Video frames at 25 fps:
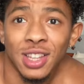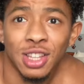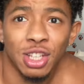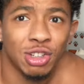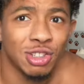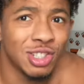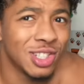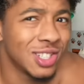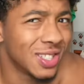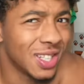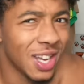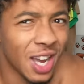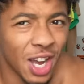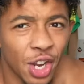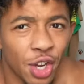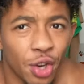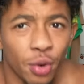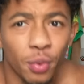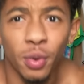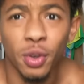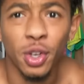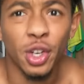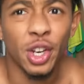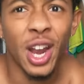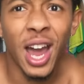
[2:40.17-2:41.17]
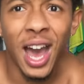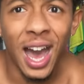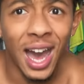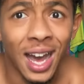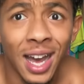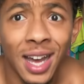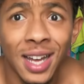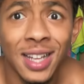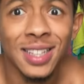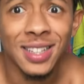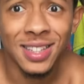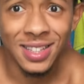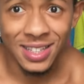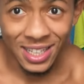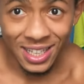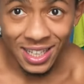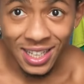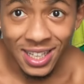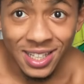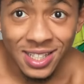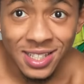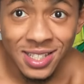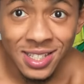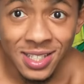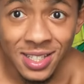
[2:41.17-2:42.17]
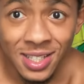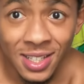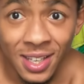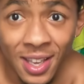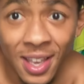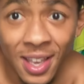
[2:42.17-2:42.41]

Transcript: they're just underwear. Nah, these.